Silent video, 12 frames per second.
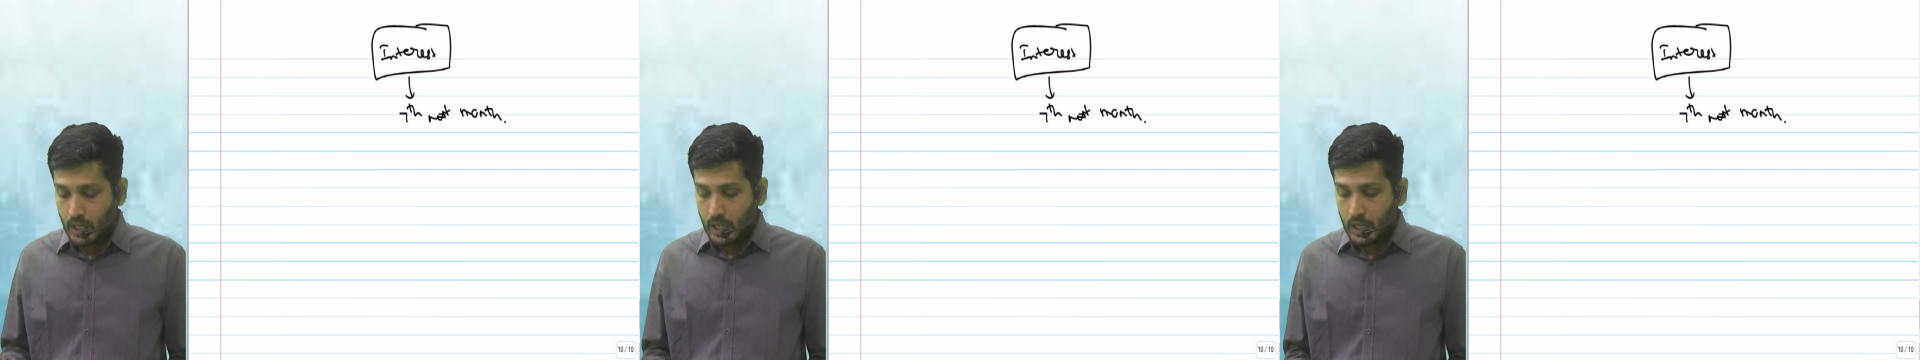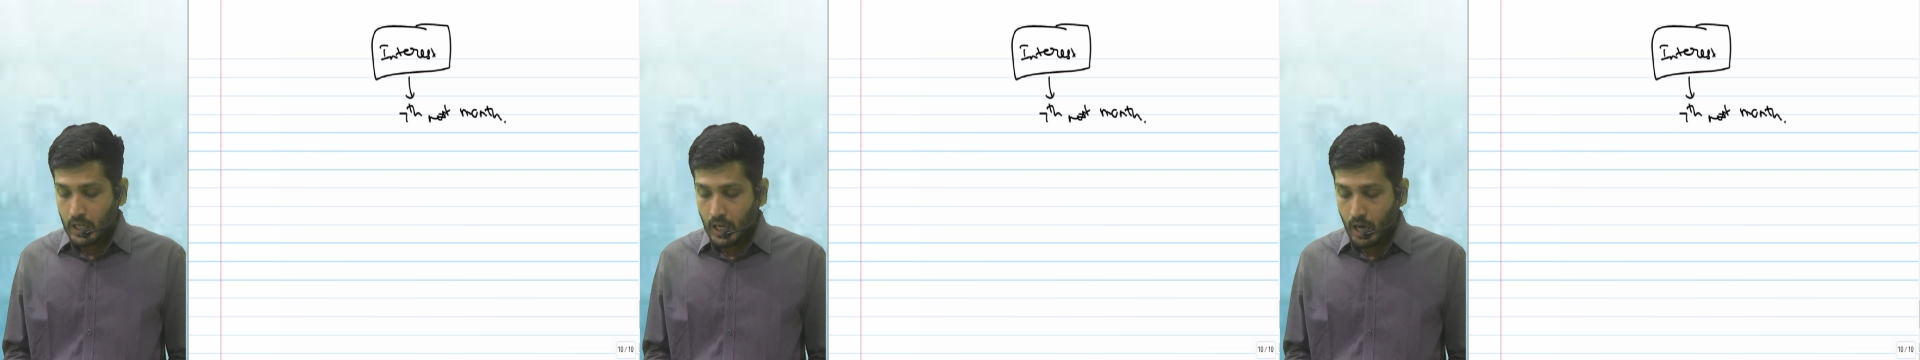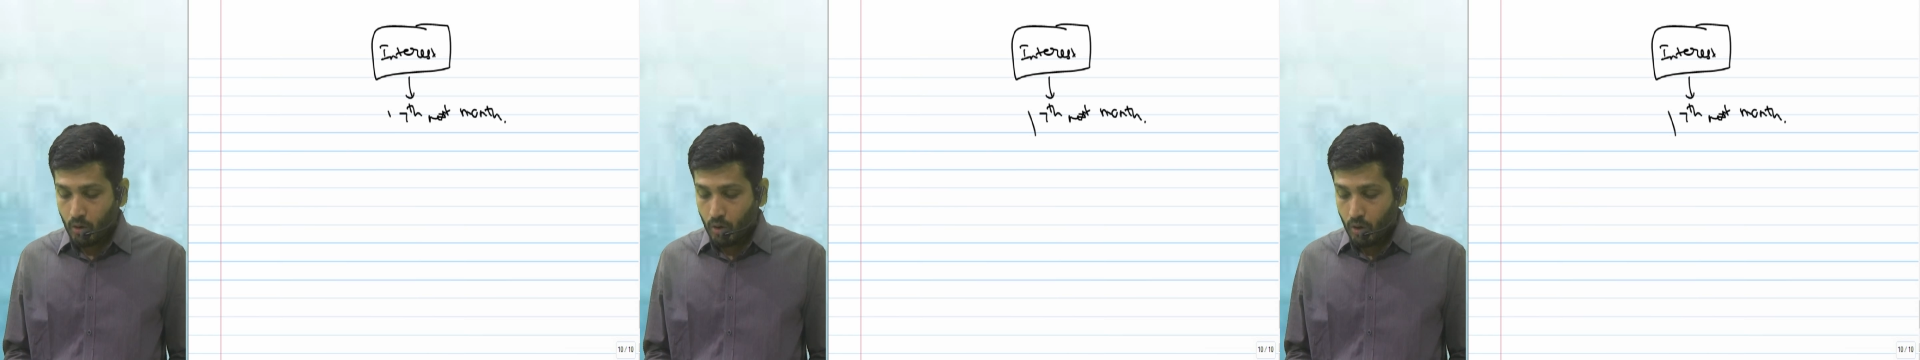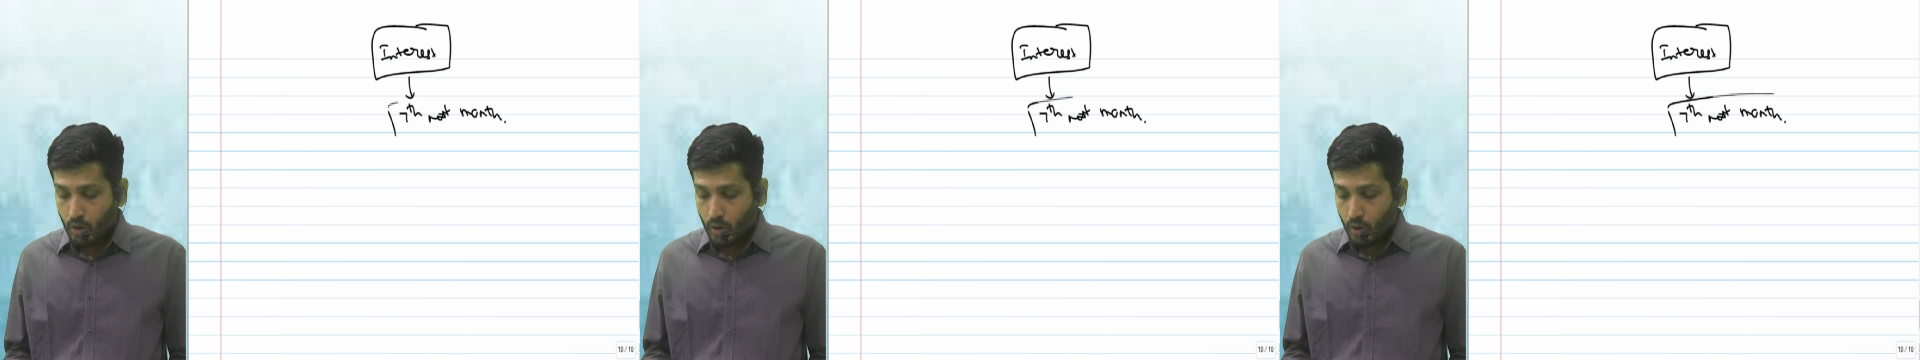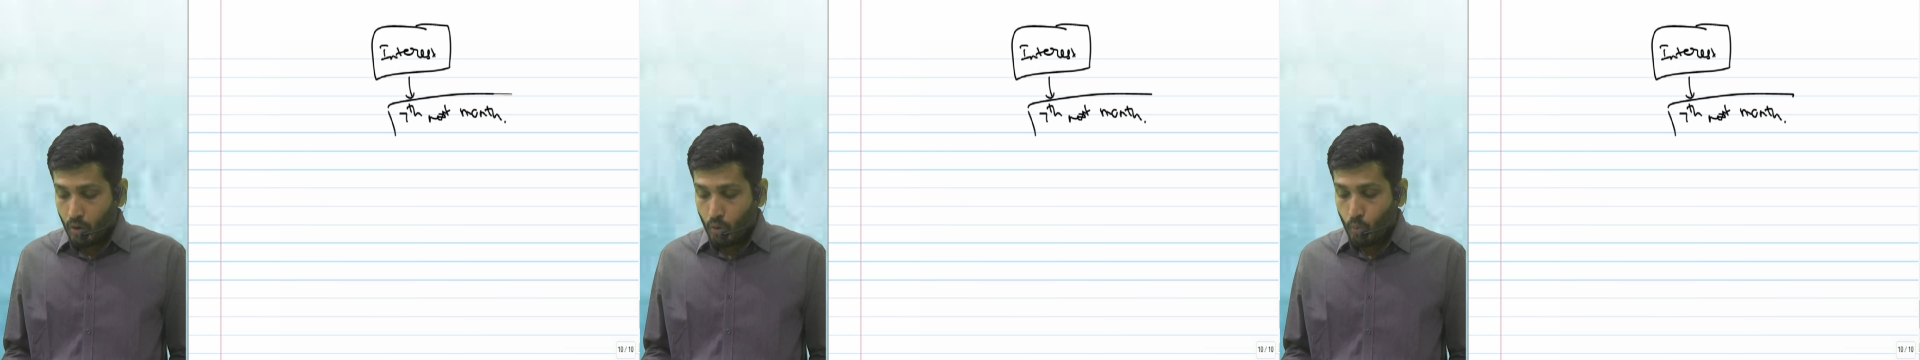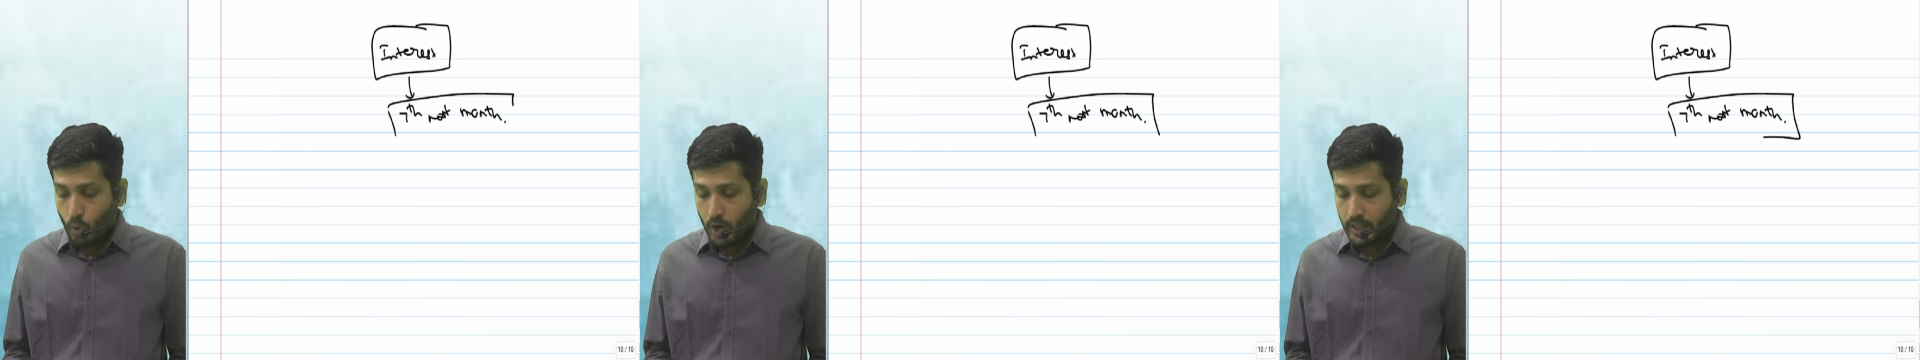Now,
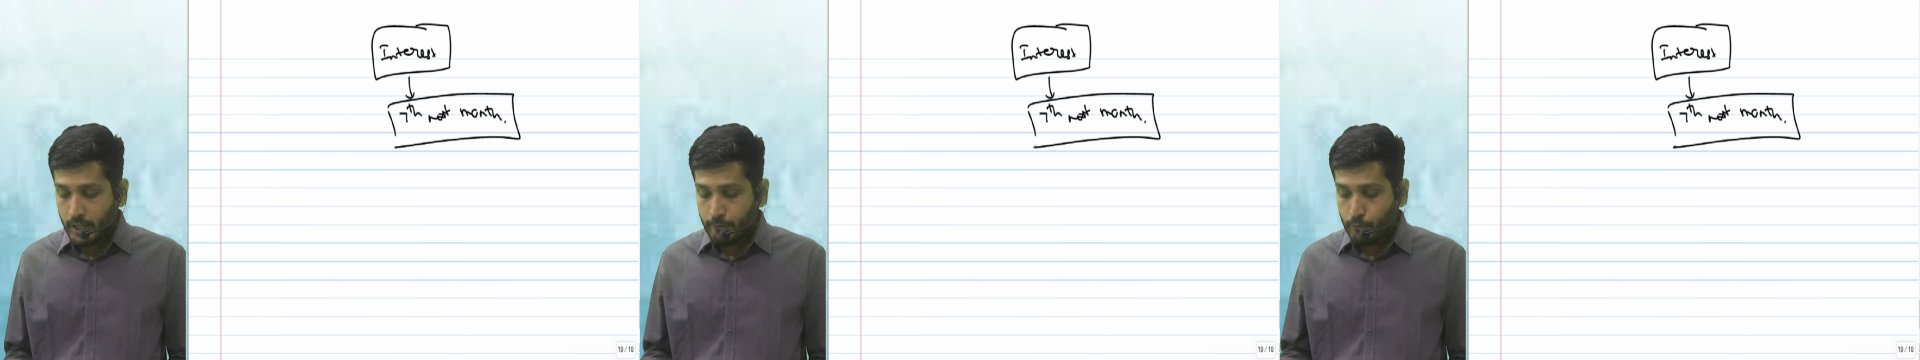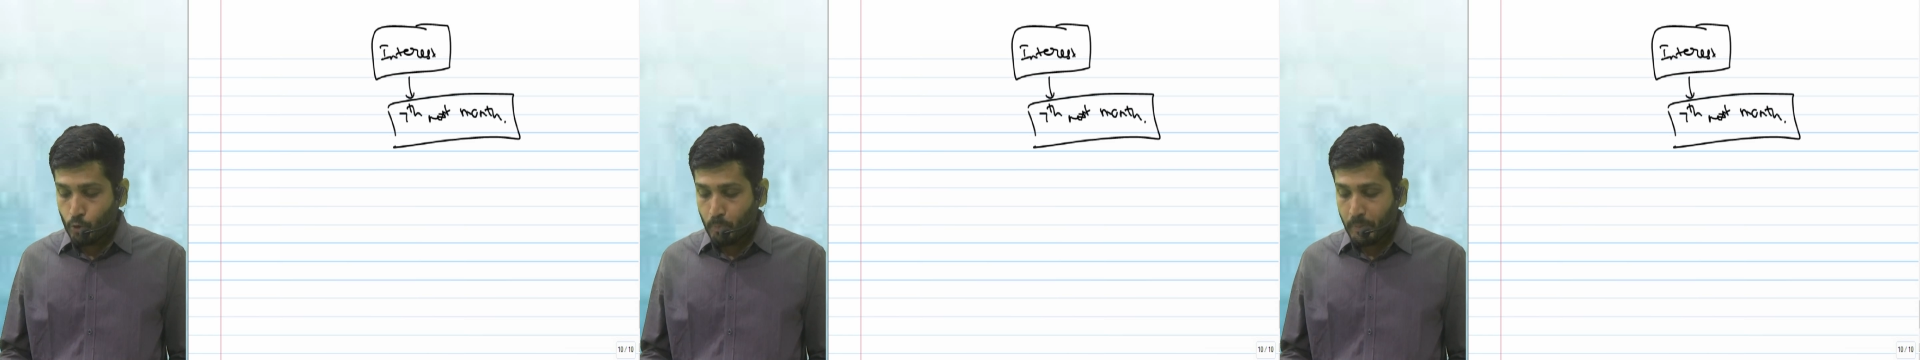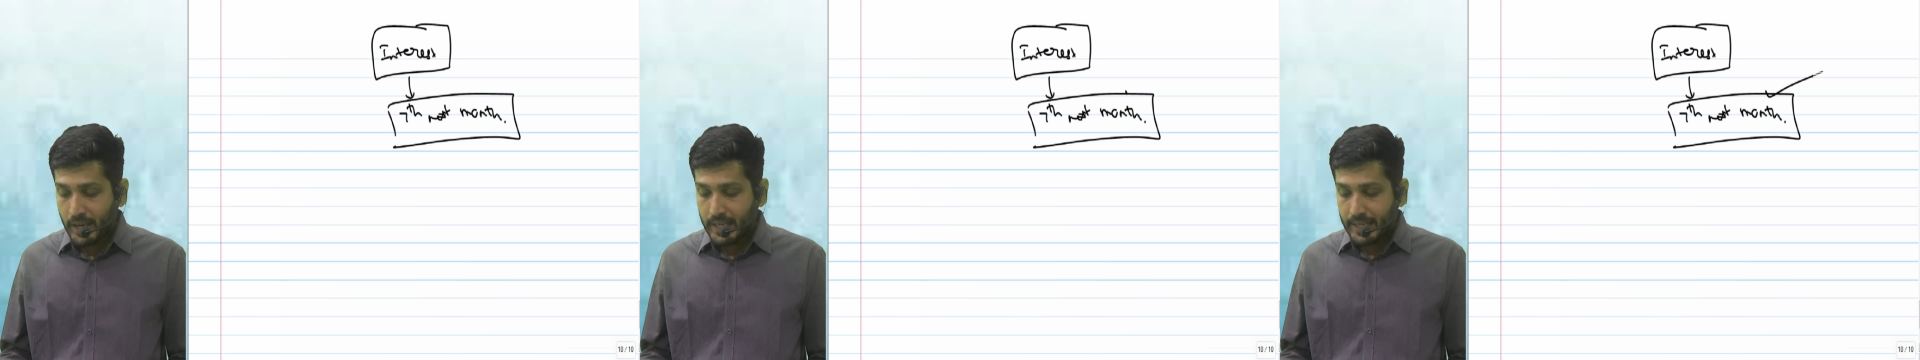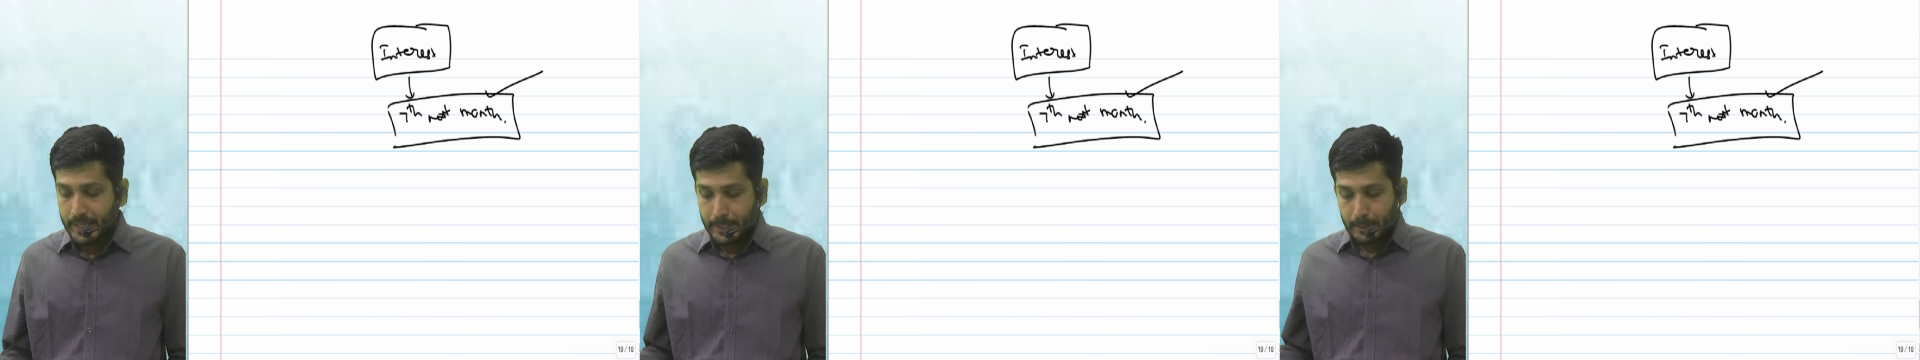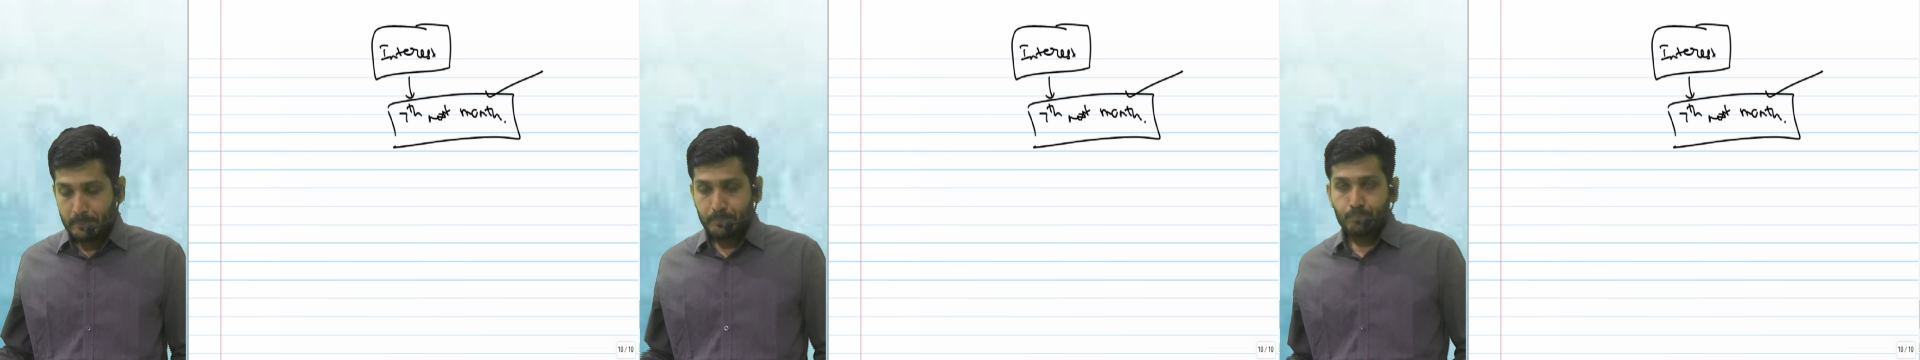what if you pay late?